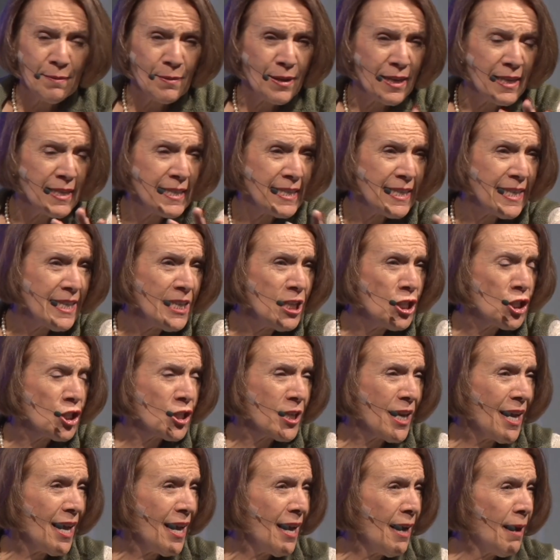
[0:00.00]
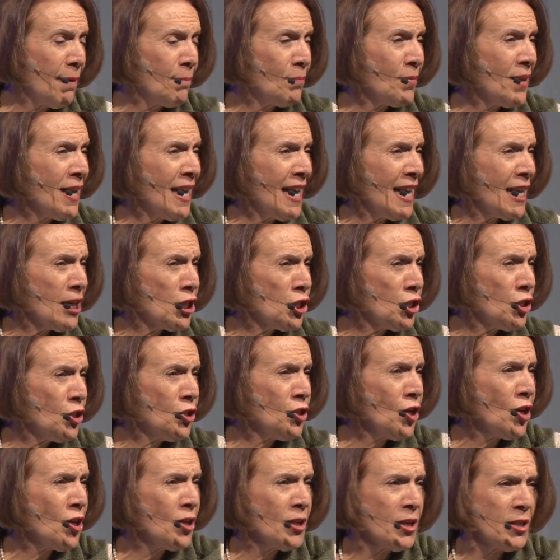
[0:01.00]
It's each time, and she
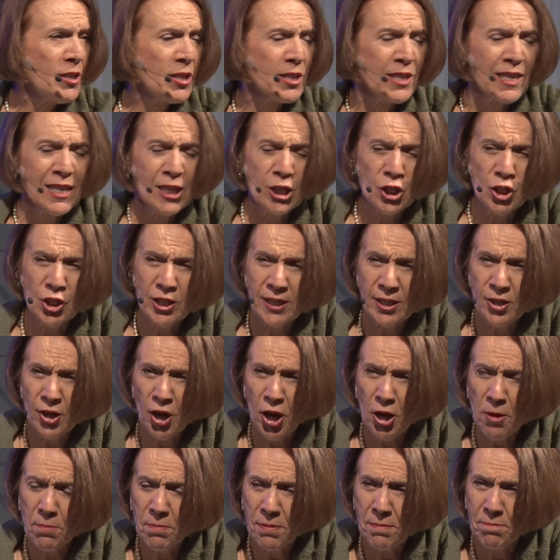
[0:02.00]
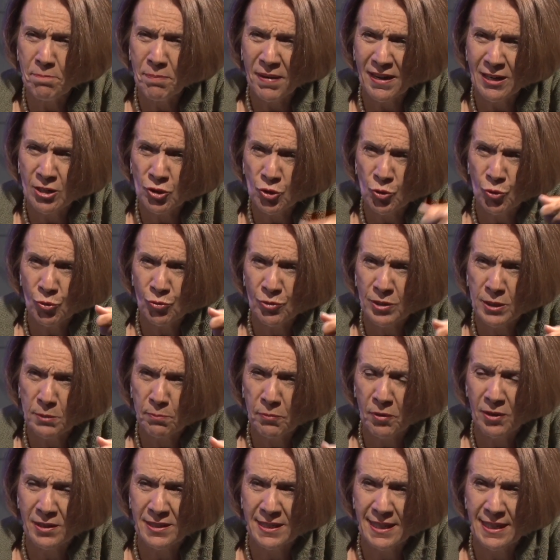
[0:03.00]
knows she can open Pandora's
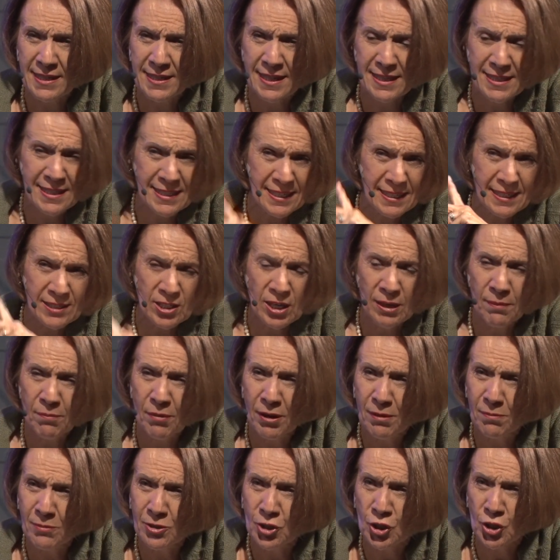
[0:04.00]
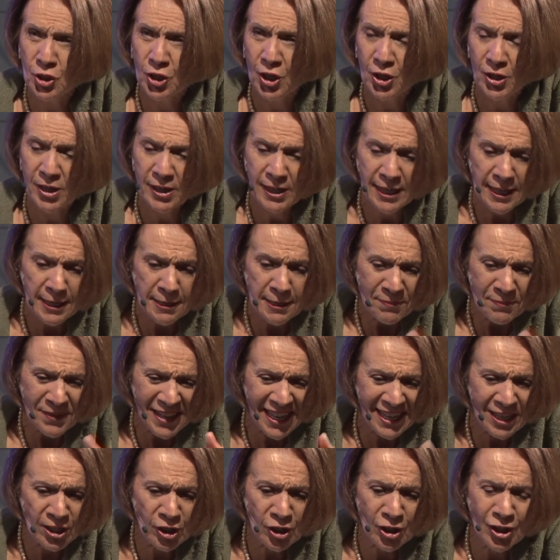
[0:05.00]
box, as I said a moment ago,
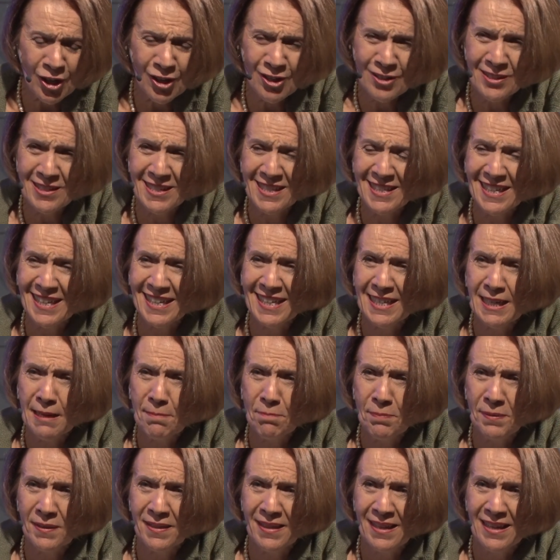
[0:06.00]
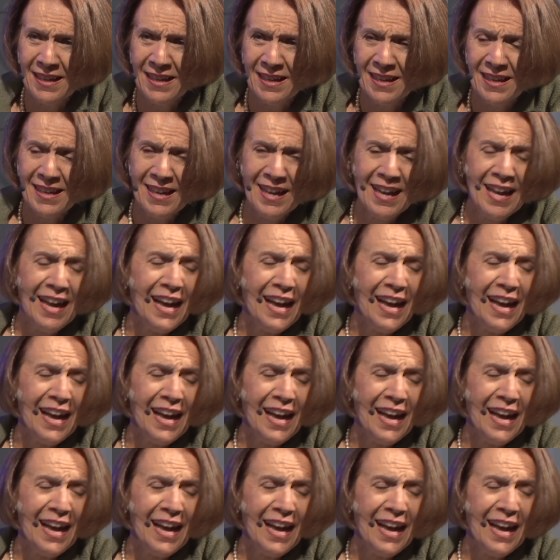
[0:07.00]
and close it and keep it there.